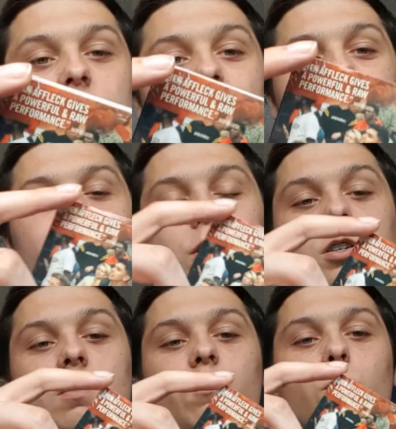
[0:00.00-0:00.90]
That is
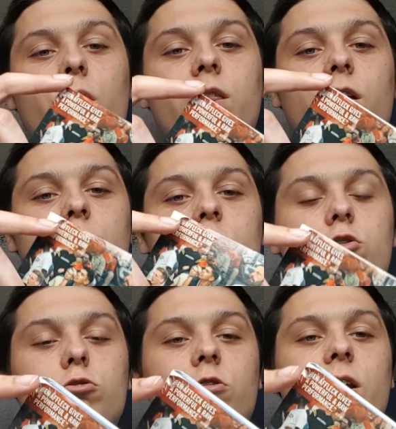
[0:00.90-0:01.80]
because of the way that I
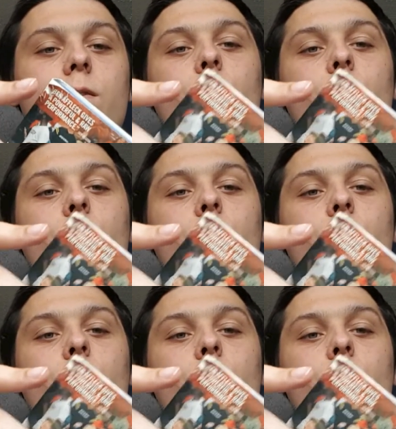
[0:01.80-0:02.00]
store it.